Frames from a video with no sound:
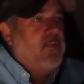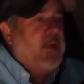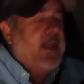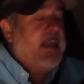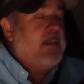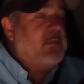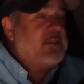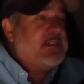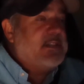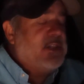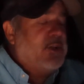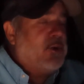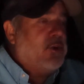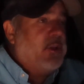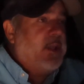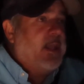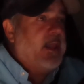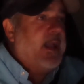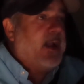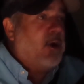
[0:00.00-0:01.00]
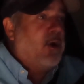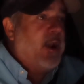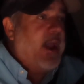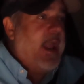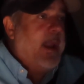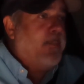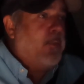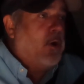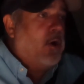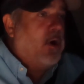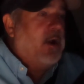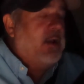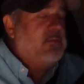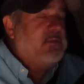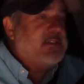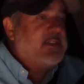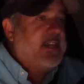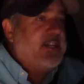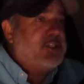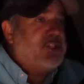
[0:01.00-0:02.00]
like, it was literally, like, our neighbor. It
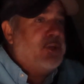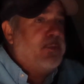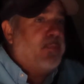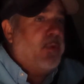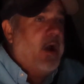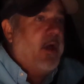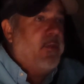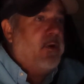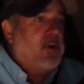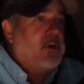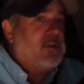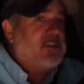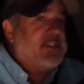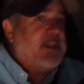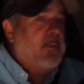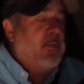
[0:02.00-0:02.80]
was, like, two brothers.